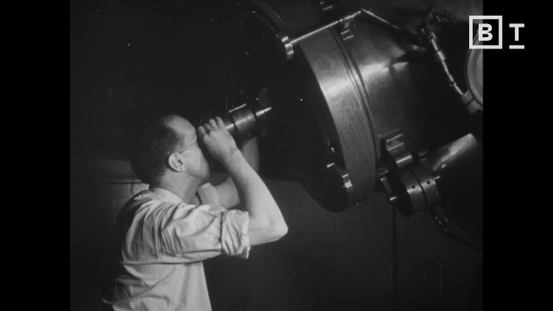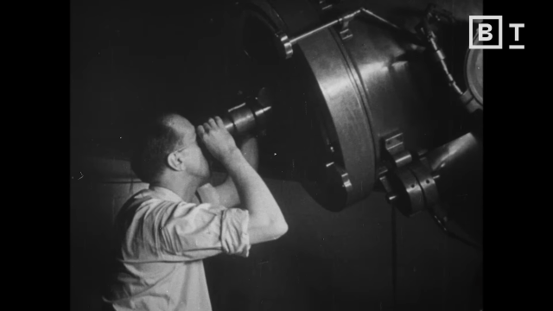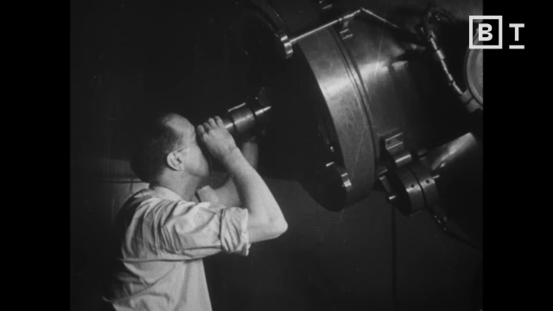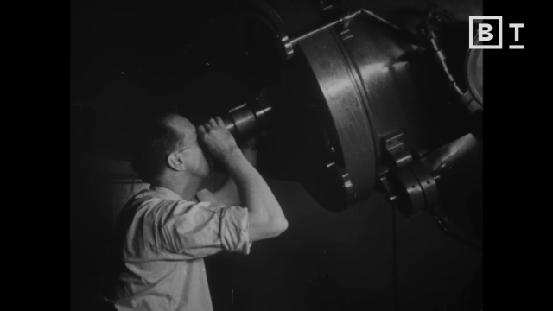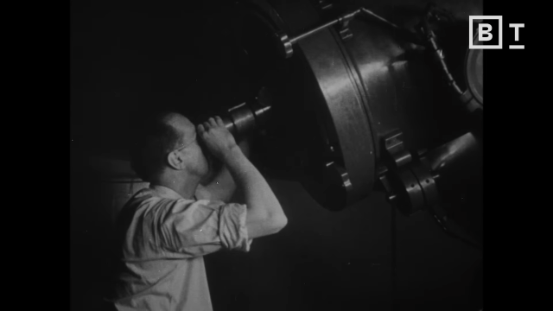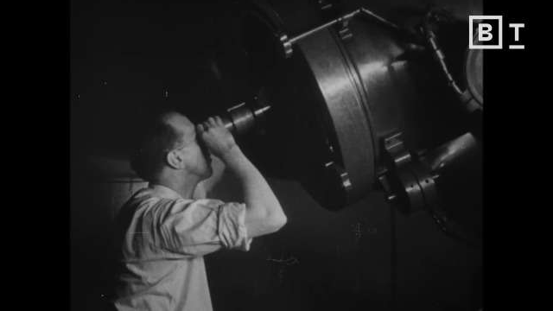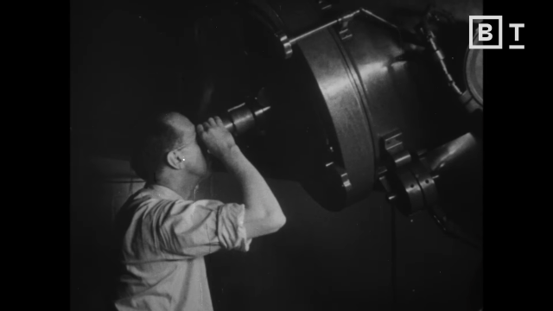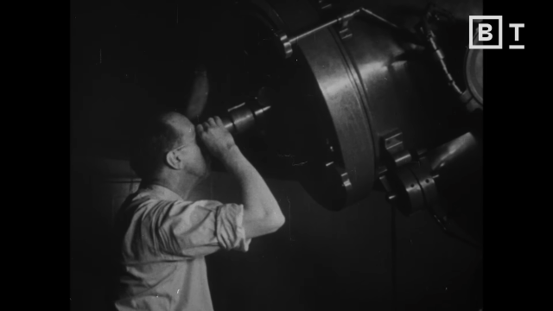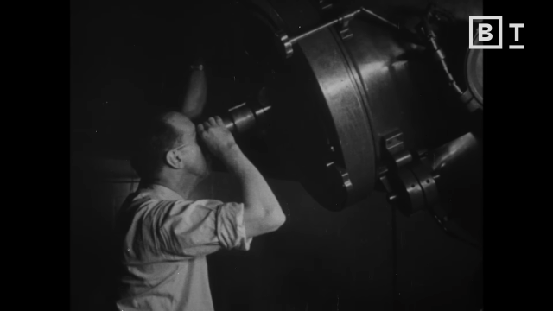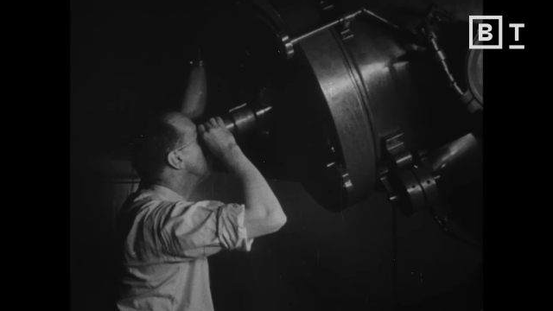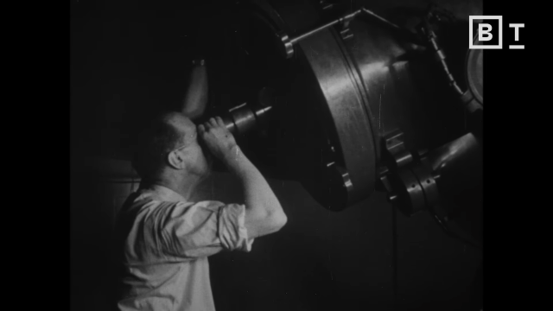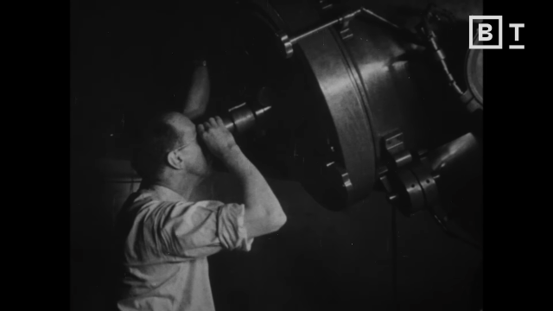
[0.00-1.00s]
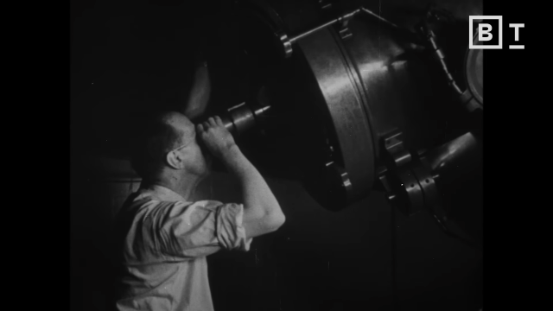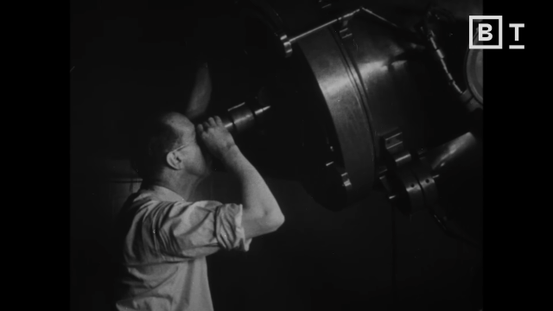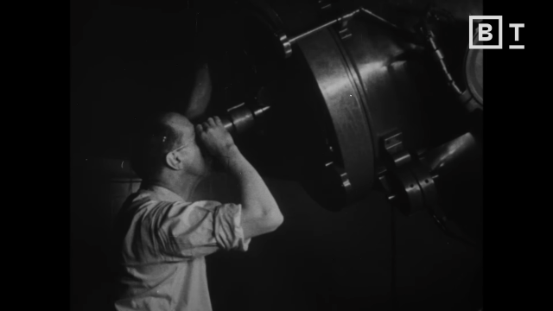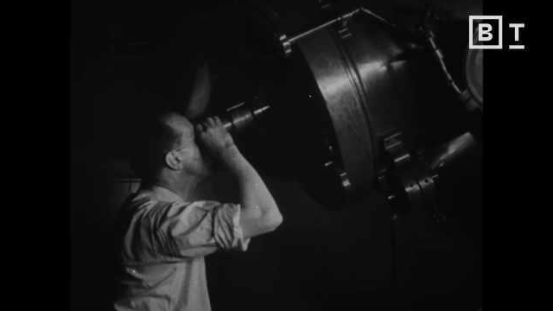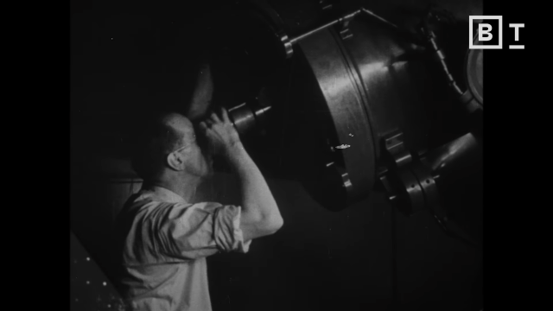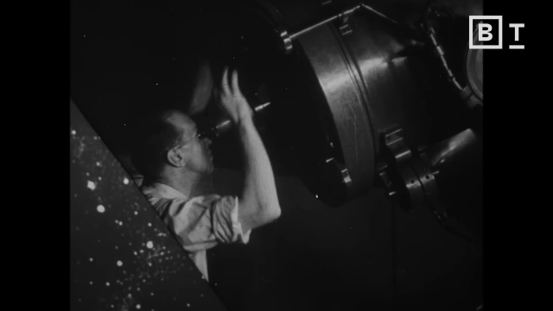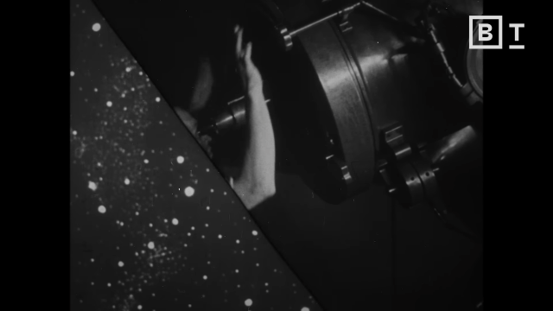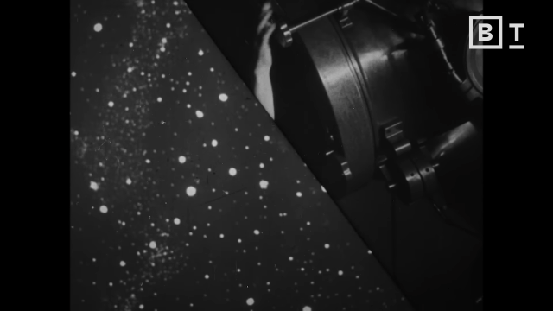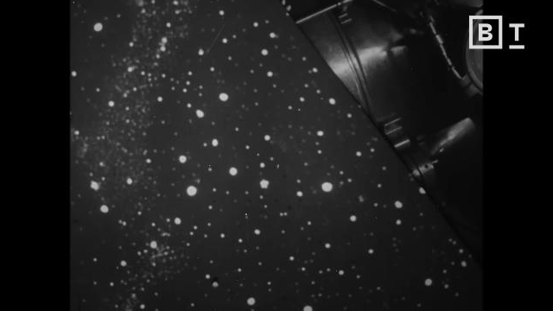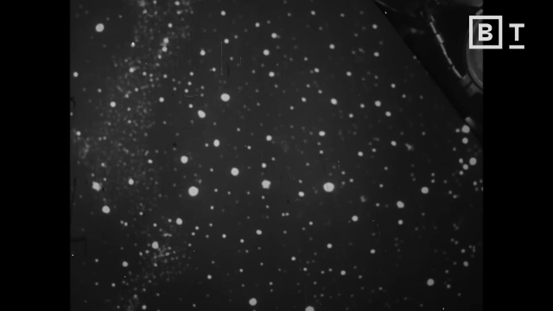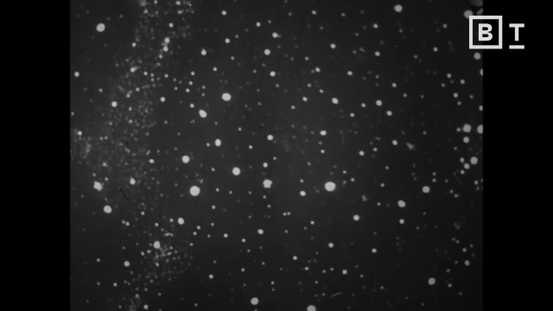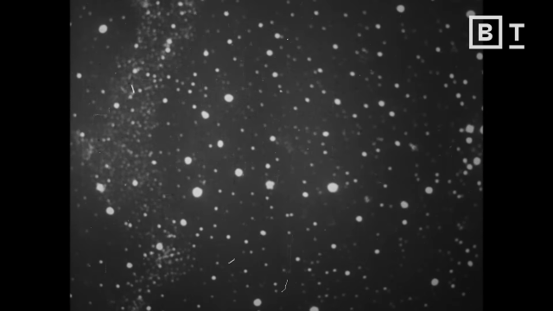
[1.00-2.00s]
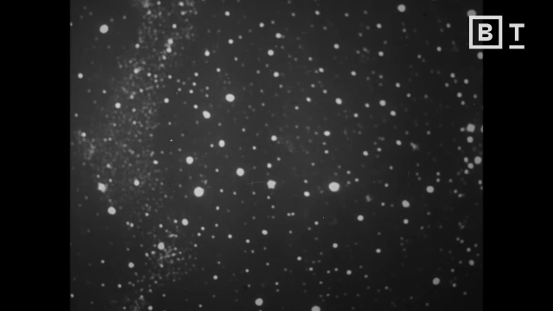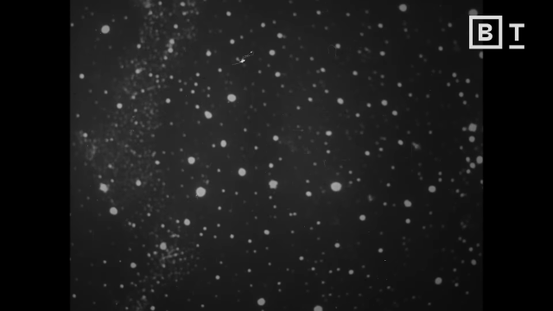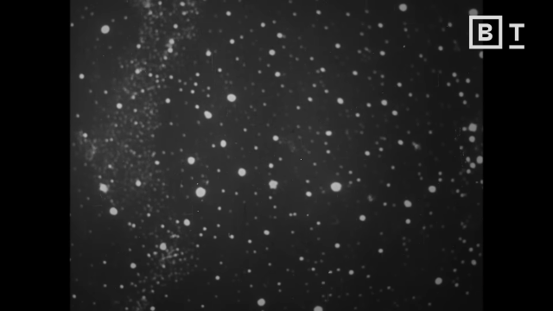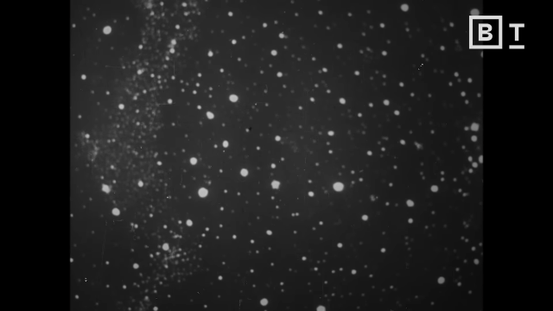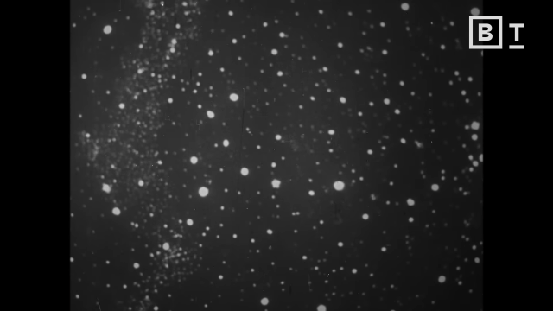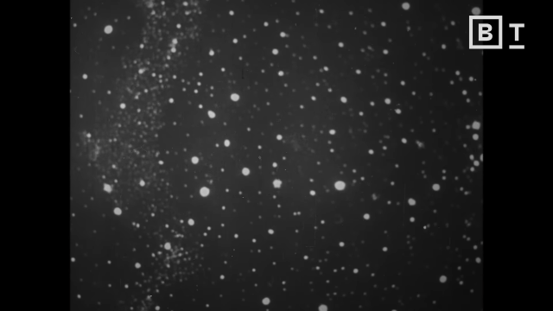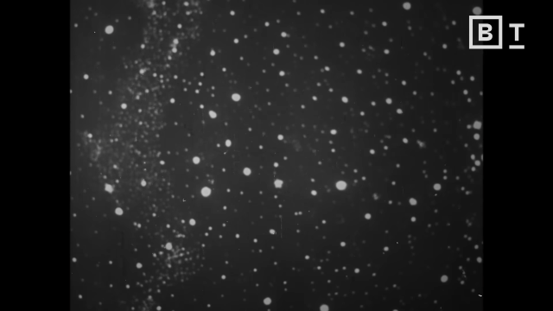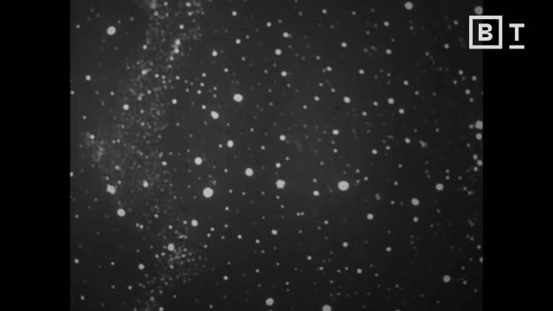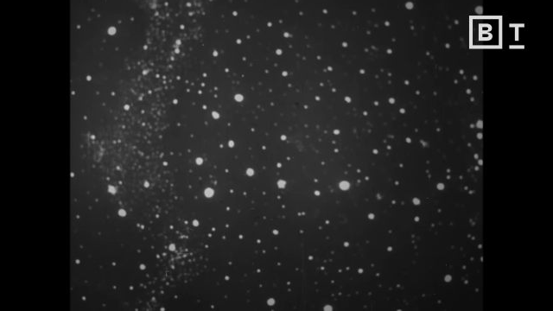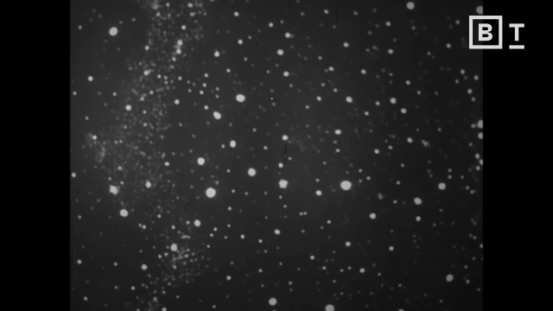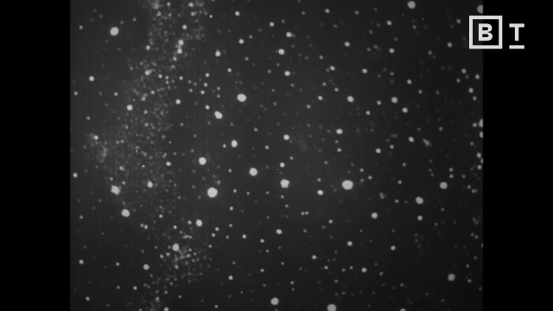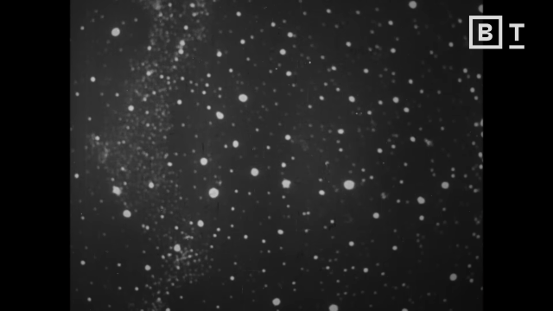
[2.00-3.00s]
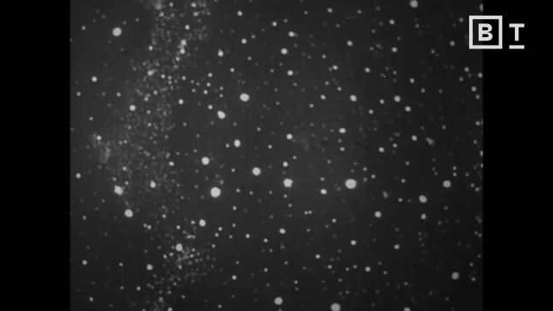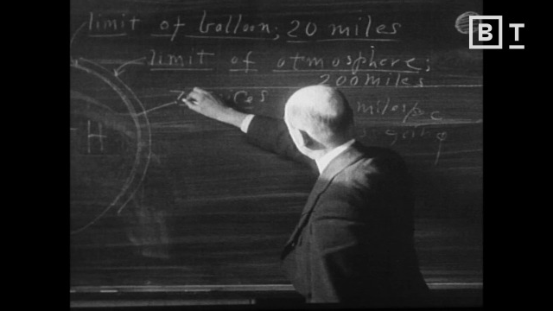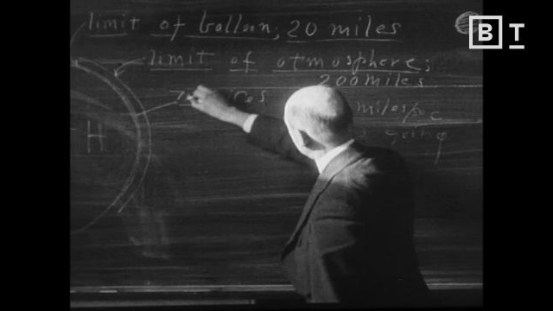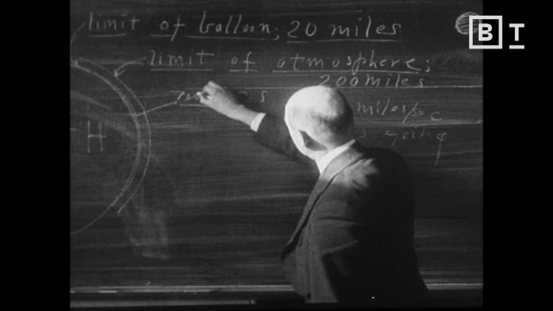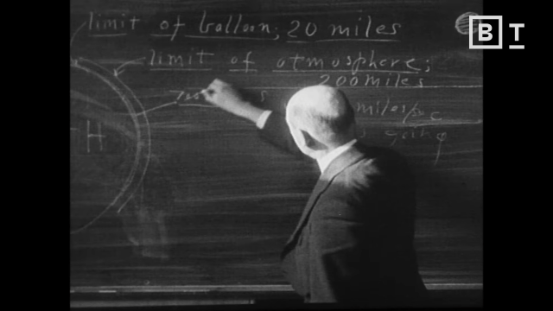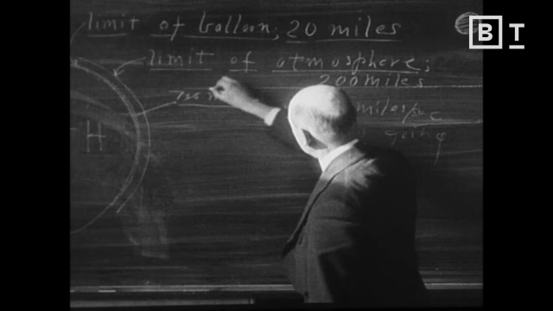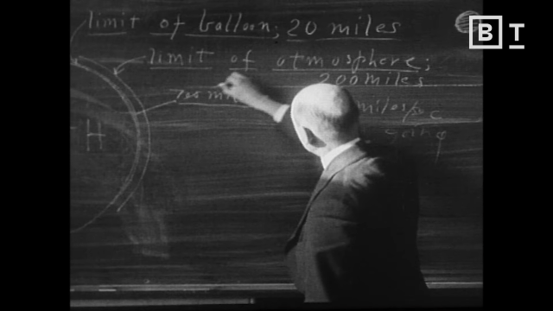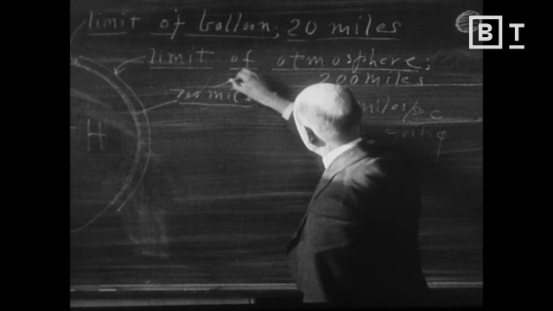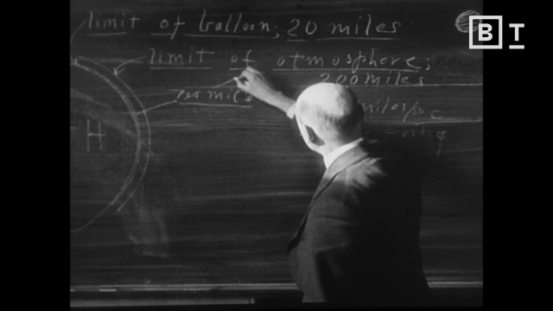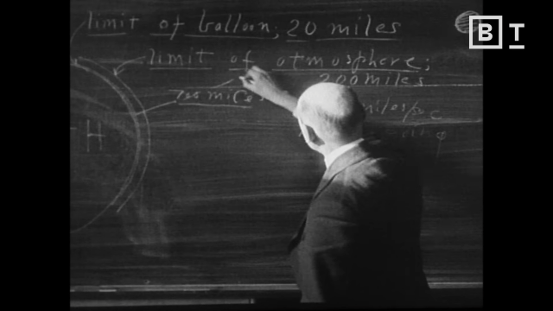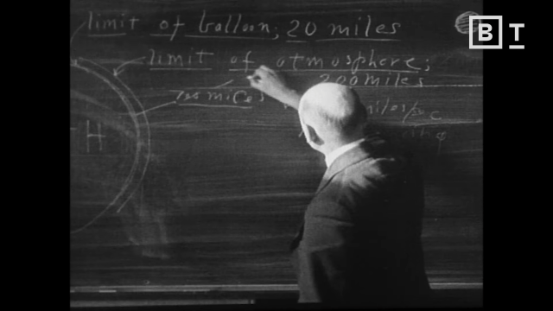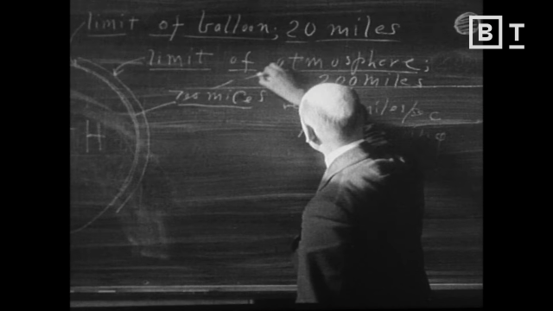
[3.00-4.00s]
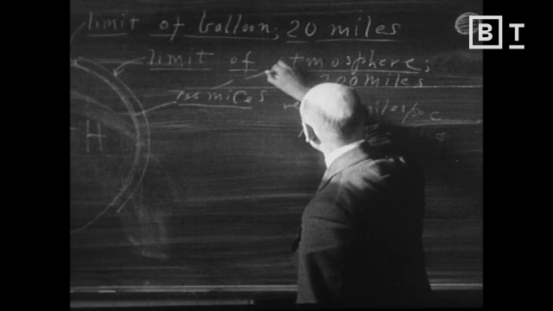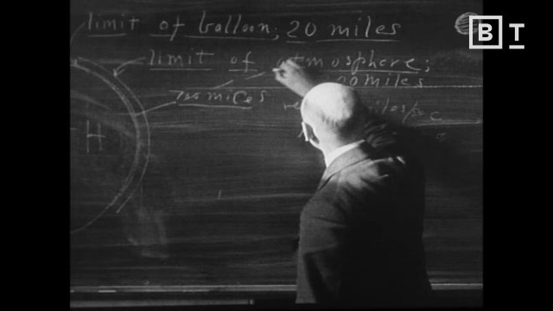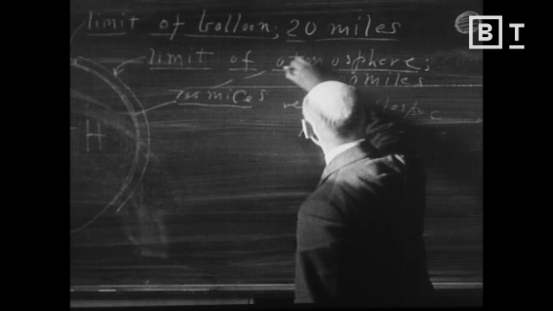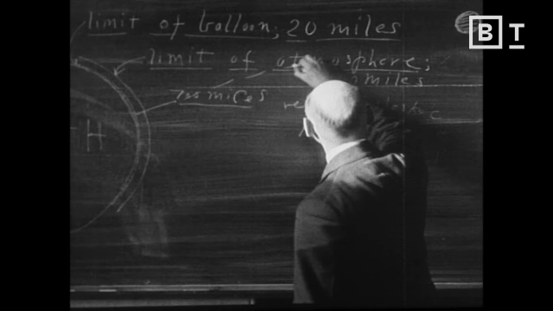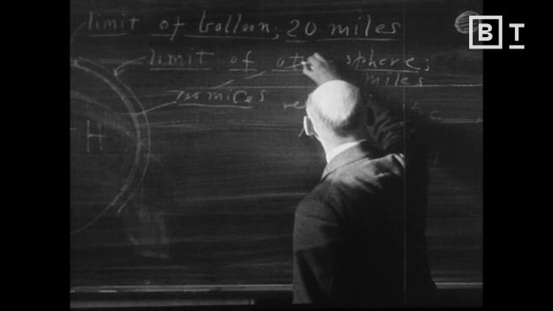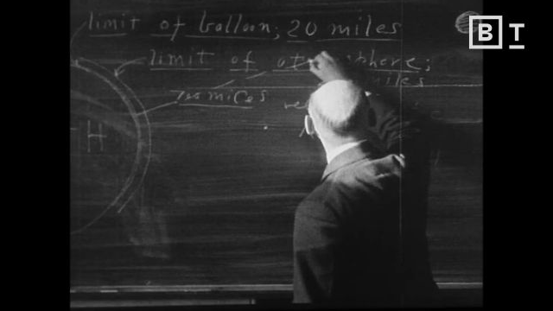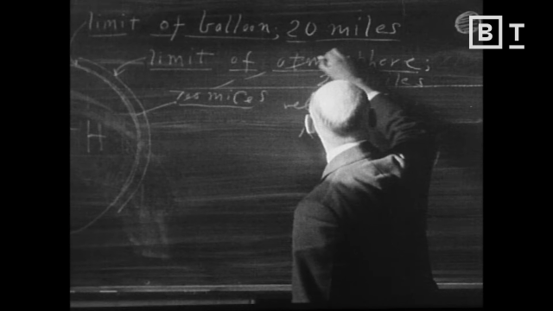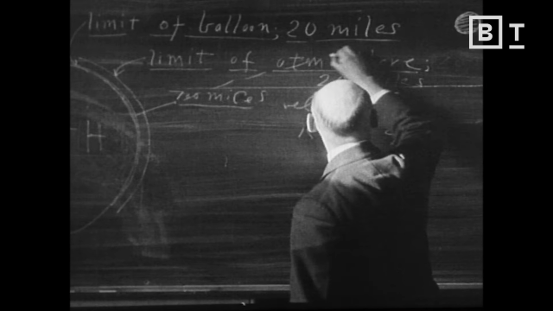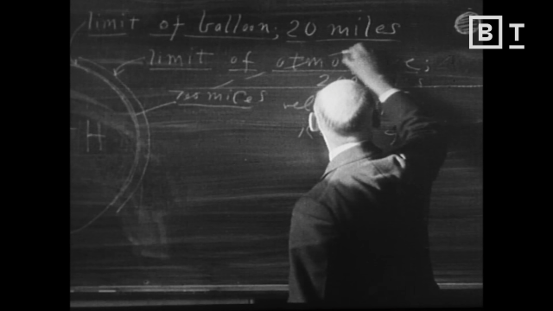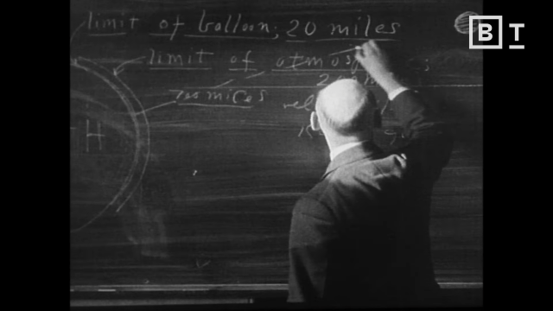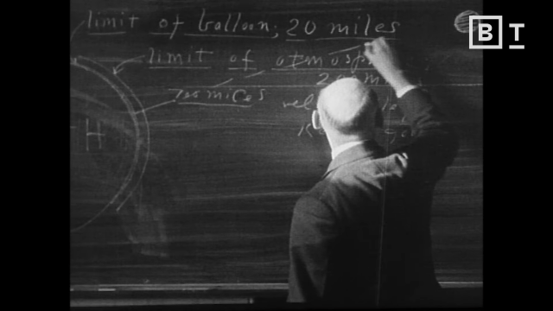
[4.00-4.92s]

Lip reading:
Nobody's mouth can be seen.